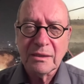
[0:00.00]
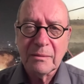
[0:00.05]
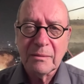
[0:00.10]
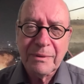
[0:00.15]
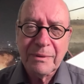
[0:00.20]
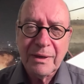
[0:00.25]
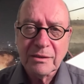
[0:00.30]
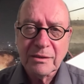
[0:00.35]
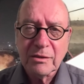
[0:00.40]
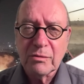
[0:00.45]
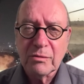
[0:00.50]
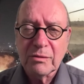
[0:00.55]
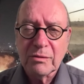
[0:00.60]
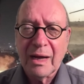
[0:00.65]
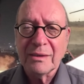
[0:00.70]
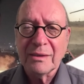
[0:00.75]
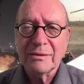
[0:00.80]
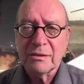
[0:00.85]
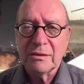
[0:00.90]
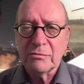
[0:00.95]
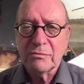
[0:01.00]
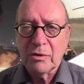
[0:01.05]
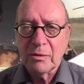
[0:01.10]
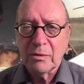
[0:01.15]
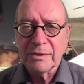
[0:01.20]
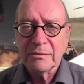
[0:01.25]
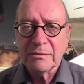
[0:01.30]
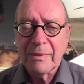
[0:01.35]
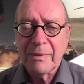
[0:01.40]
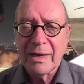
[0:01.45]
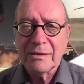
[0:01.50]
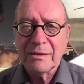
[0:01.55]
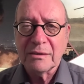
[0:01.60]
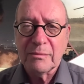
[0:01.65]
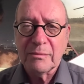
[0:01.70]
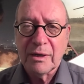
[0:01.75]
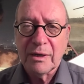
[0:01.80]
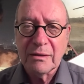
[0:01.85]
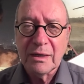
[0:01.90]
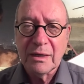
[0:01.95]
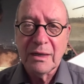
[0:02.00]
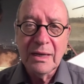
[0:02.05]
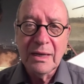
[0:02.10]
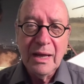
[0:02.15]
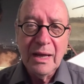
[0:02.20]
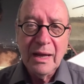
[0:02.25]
the Pentagon under Robert McNamara.